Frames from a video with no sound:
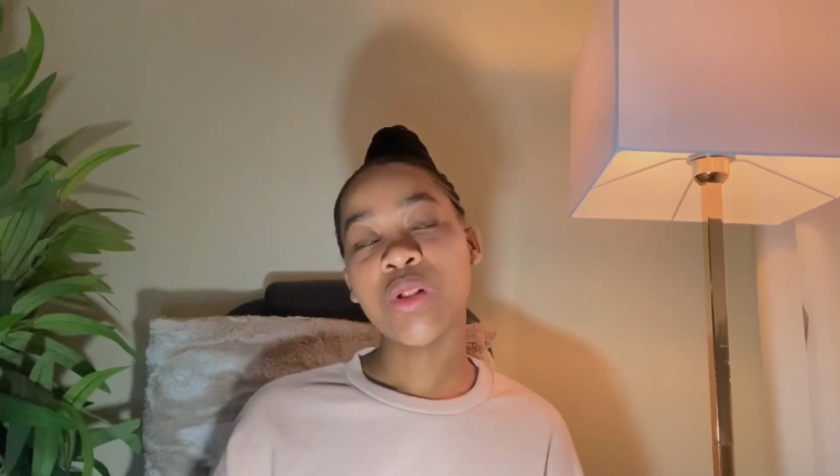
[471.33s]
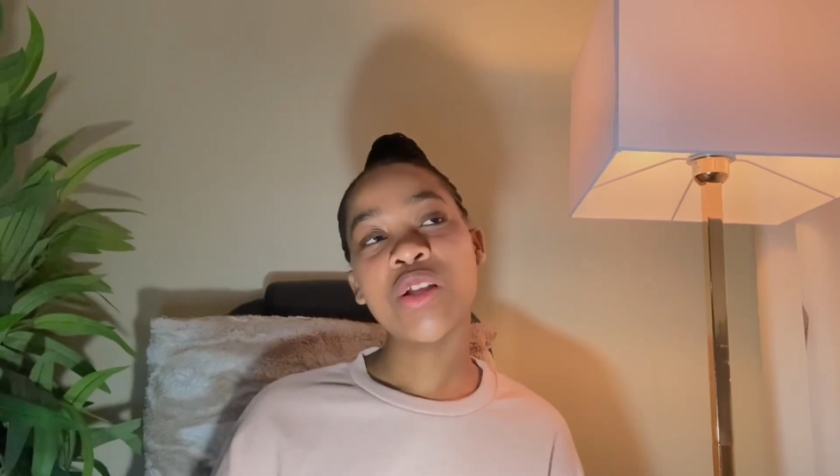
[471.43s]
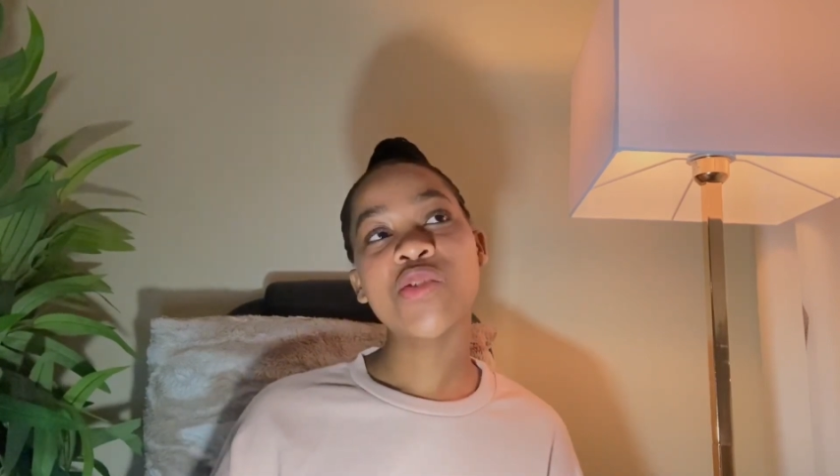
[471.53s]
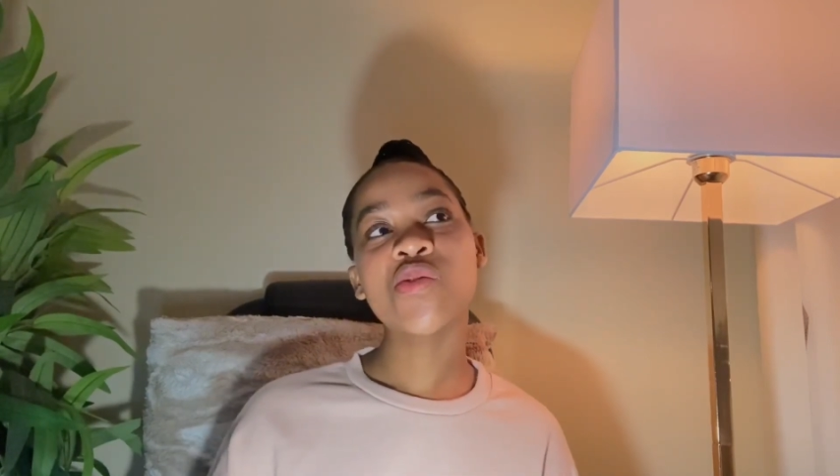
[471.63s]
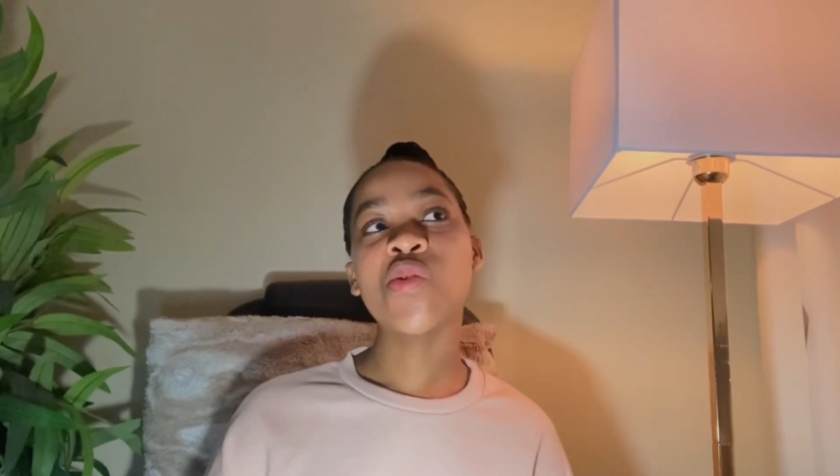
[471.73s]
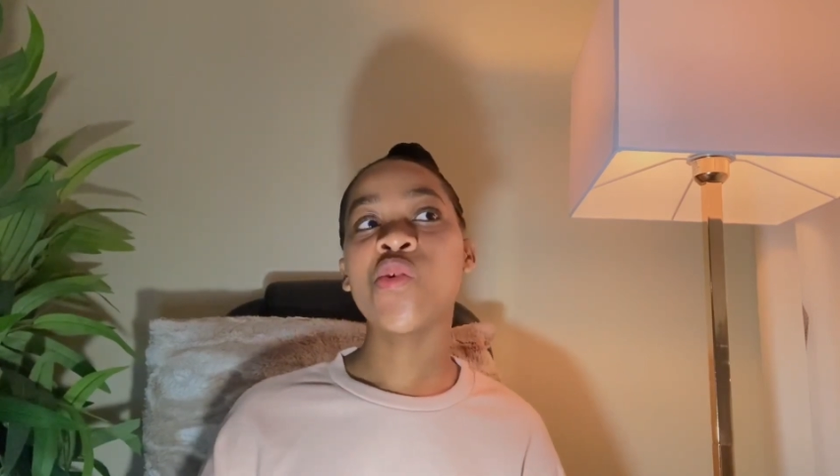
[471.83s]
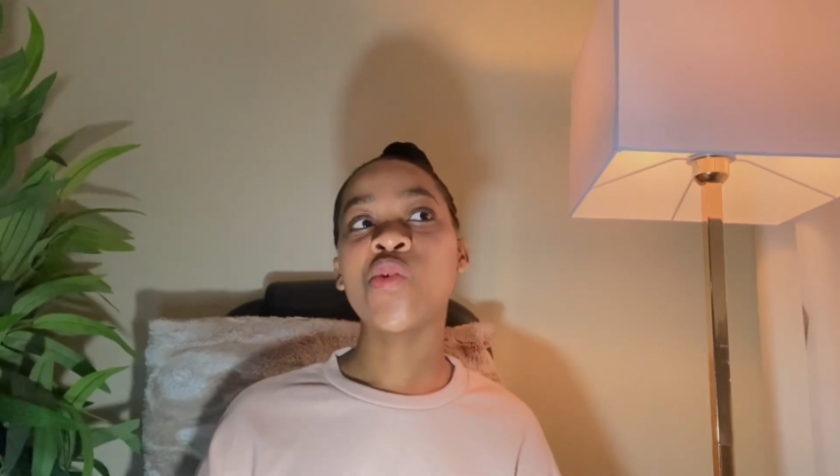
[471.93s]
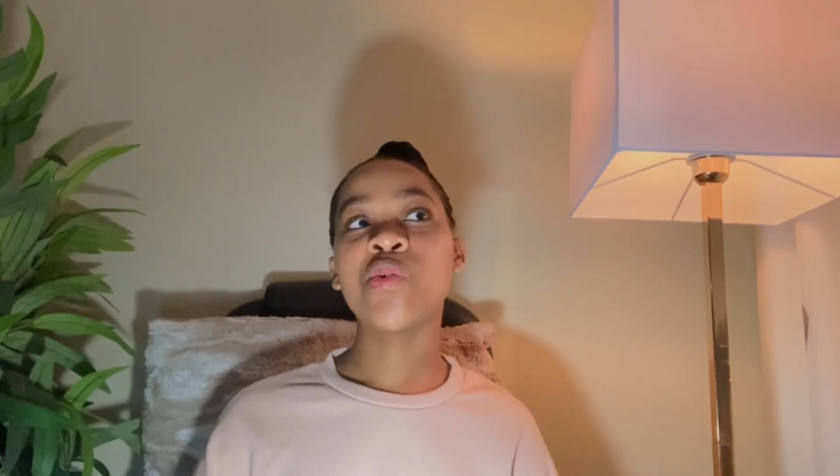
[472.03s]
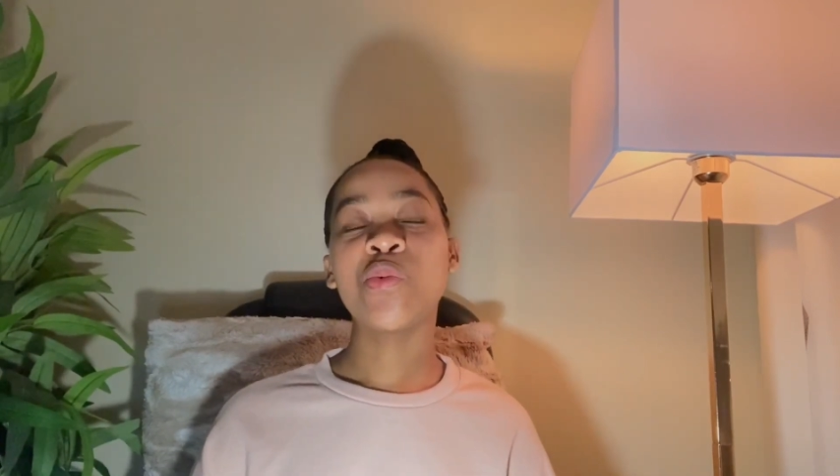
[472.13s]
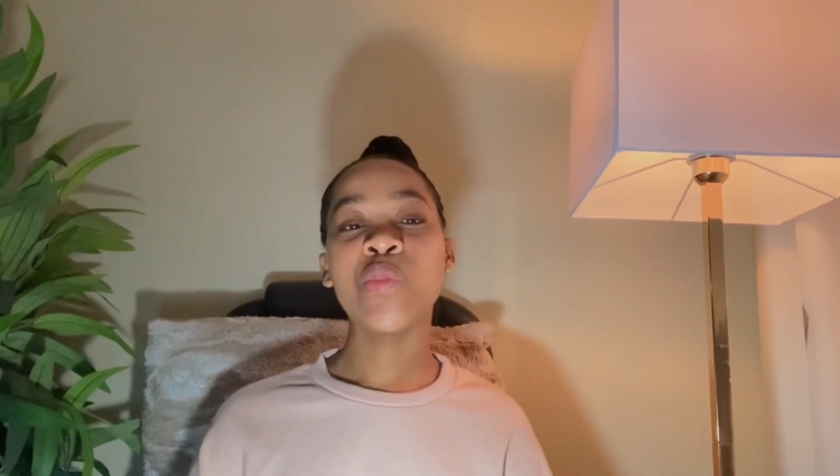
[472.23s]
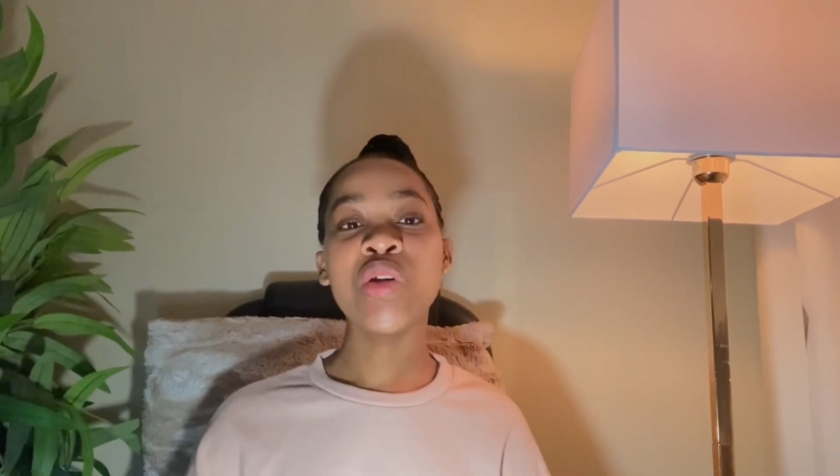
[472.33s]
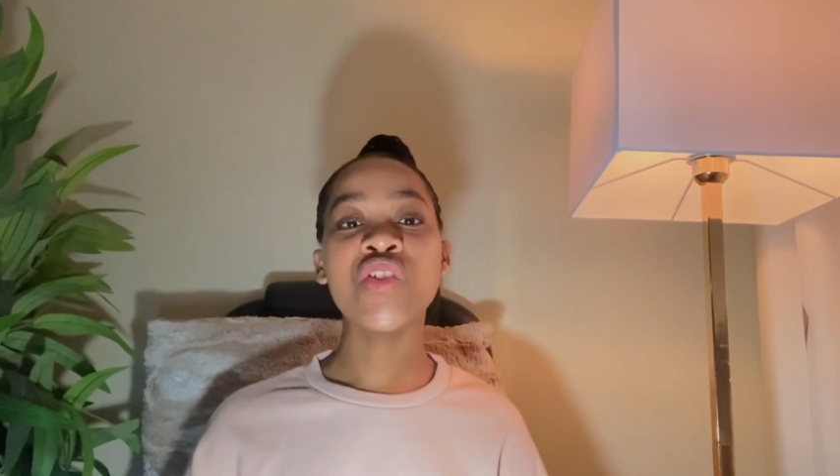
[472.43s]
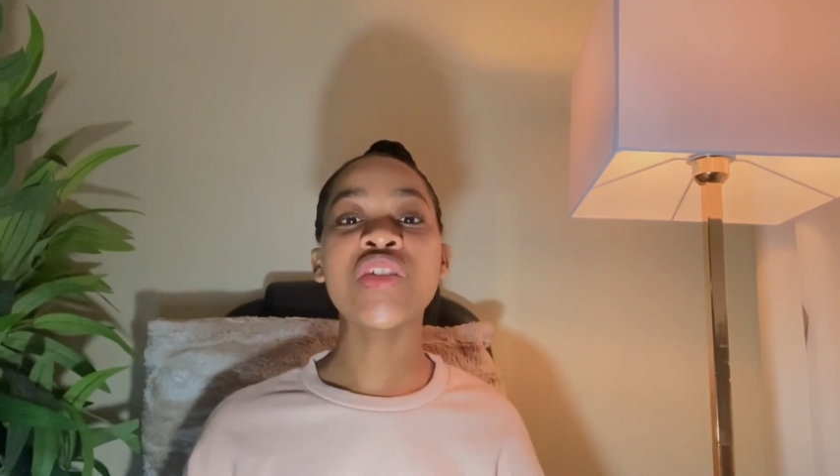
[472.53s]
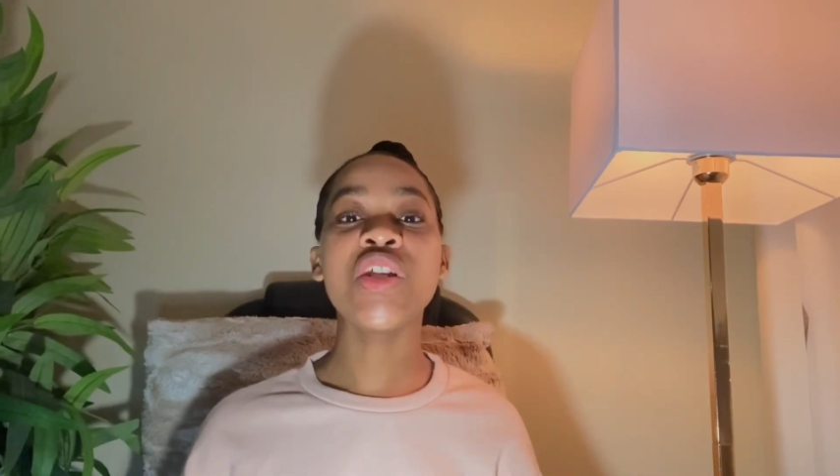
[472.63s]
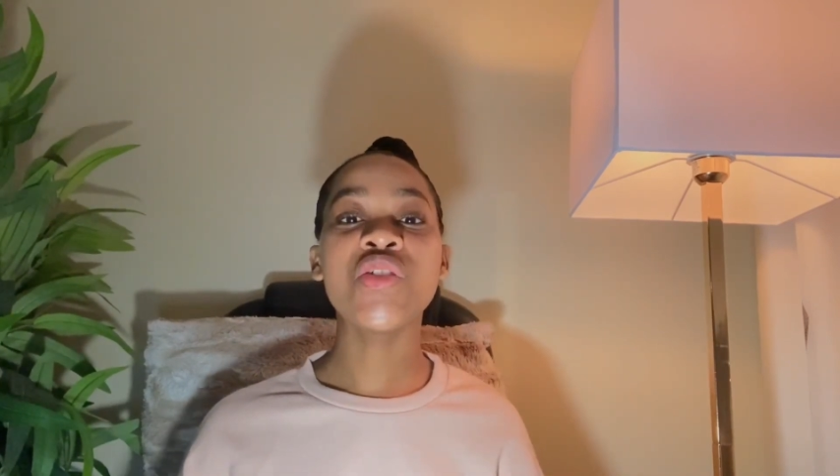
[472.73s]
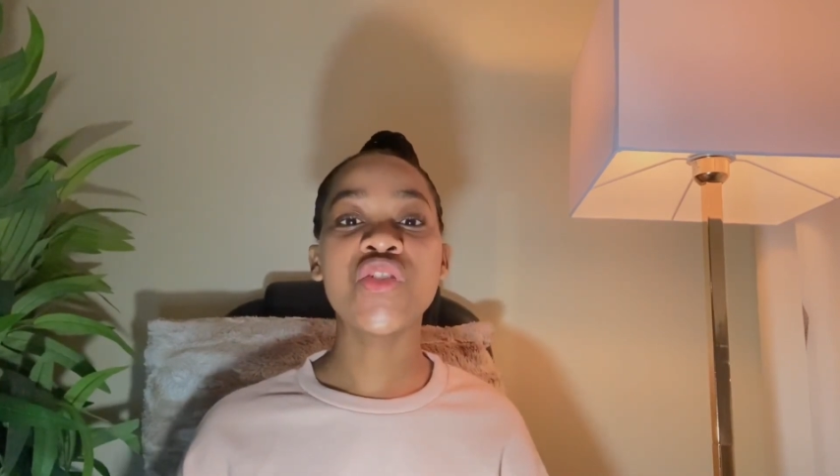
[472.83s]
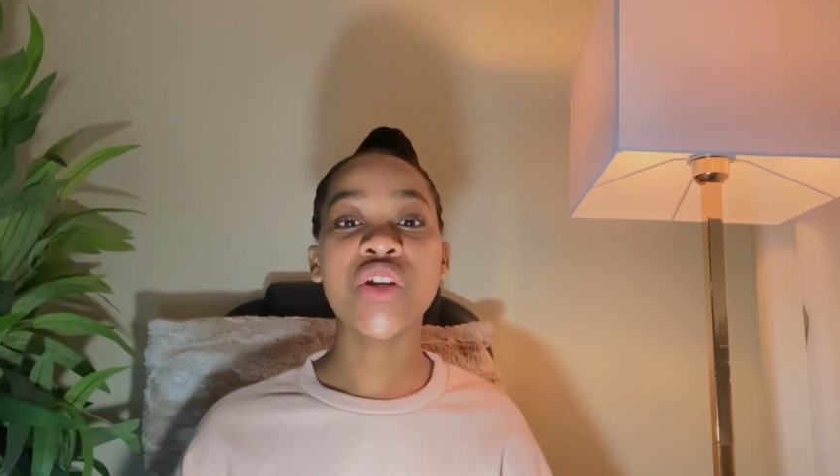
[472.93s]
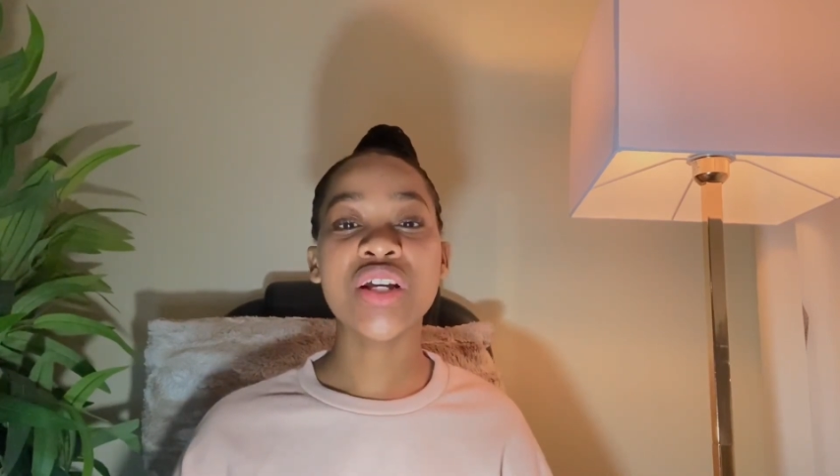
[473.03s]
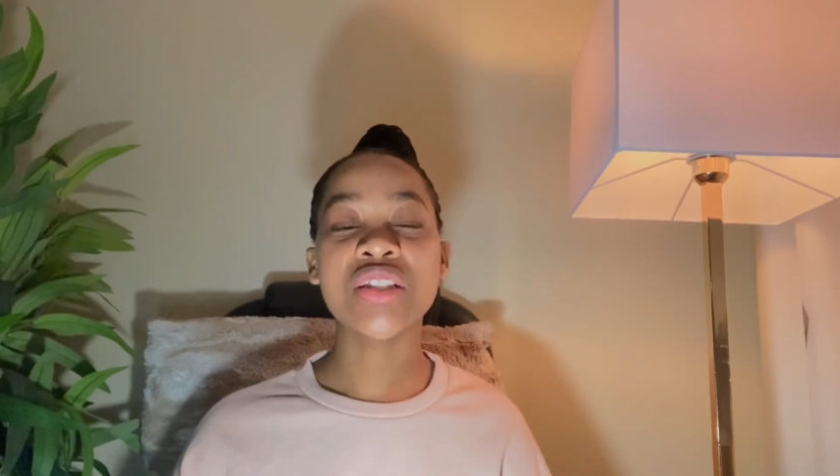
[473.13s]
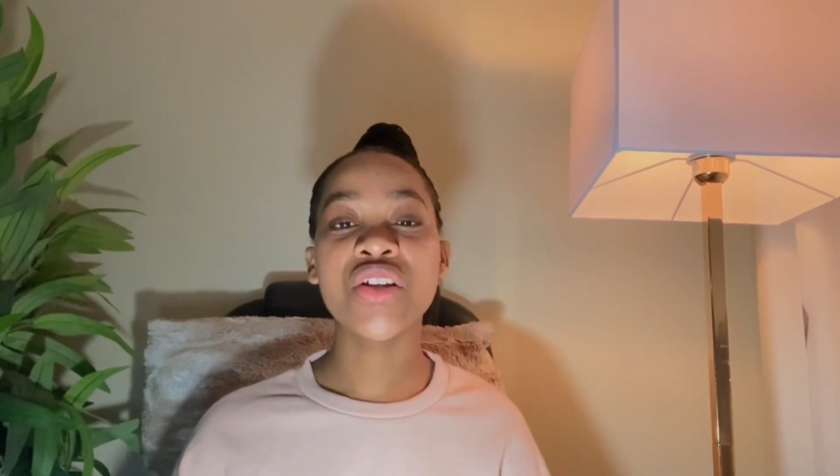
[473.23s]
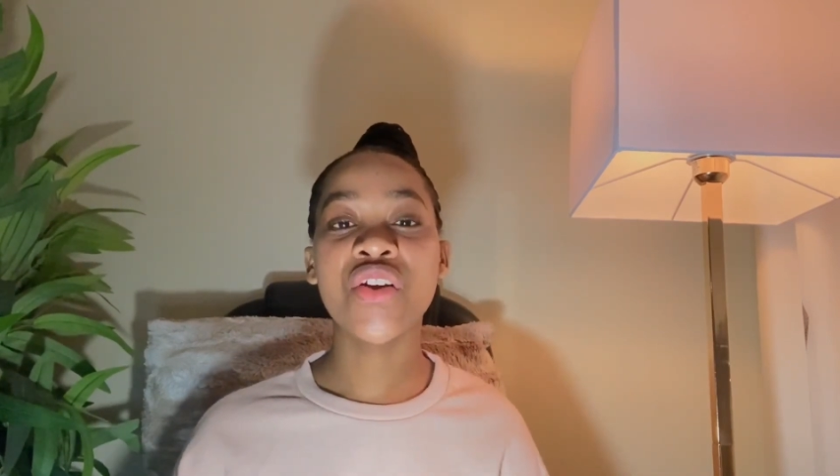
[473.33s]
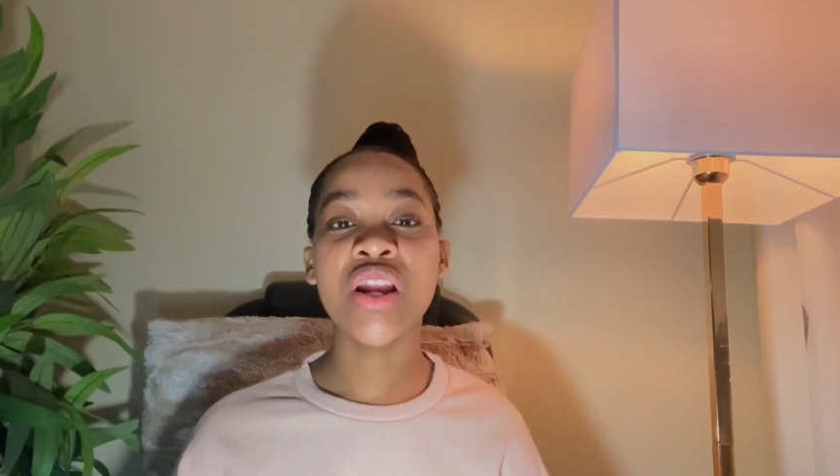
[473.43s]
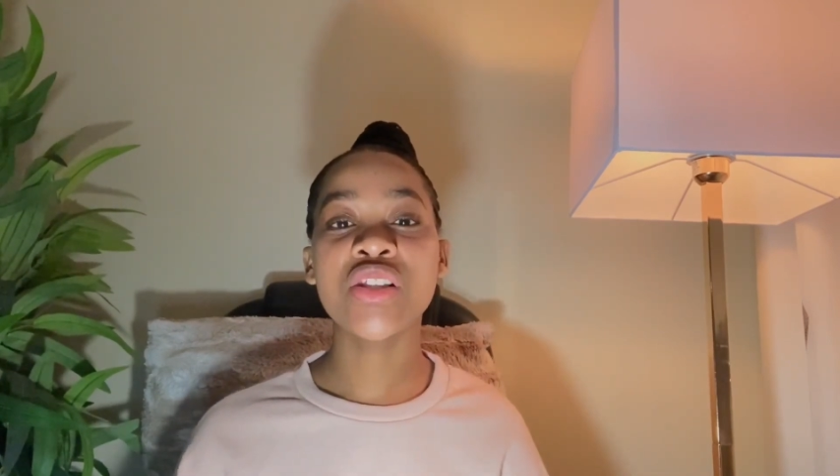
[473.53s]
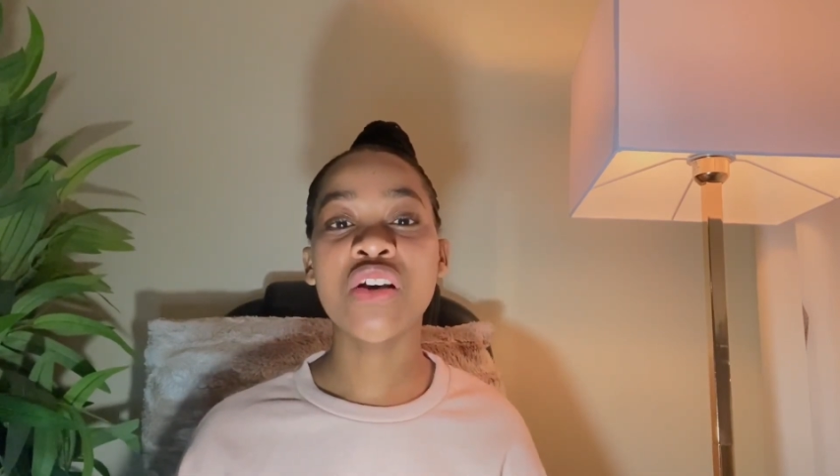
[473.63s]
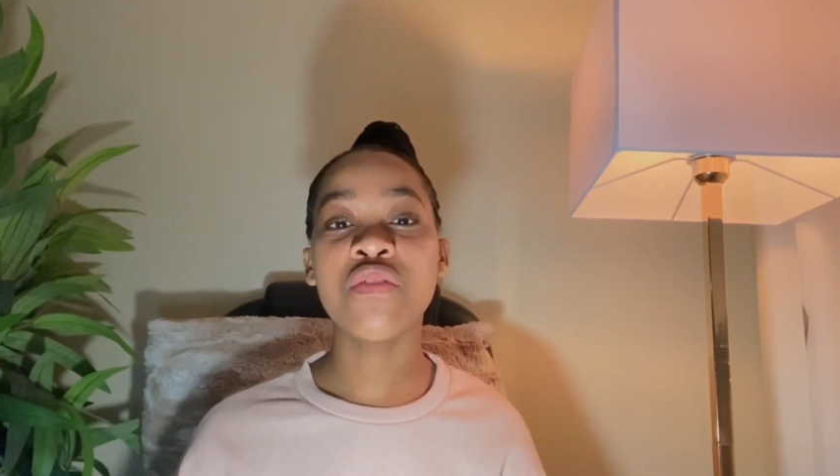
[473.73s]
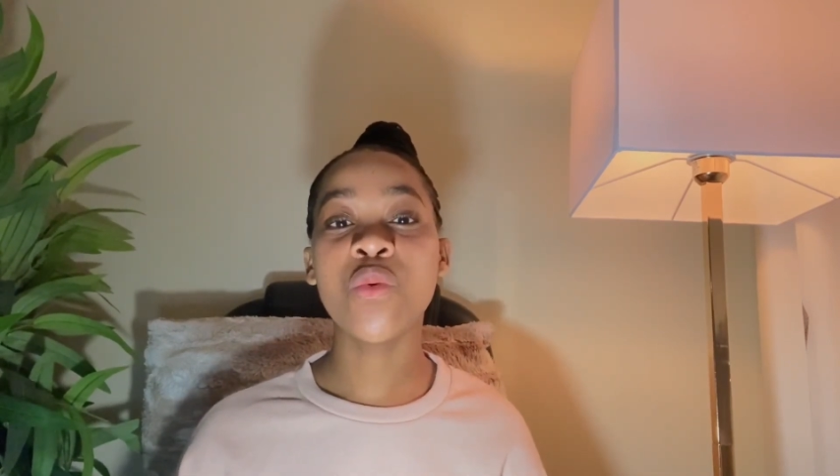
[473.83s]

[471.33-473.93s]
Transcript: And so we just need to trust the creator of it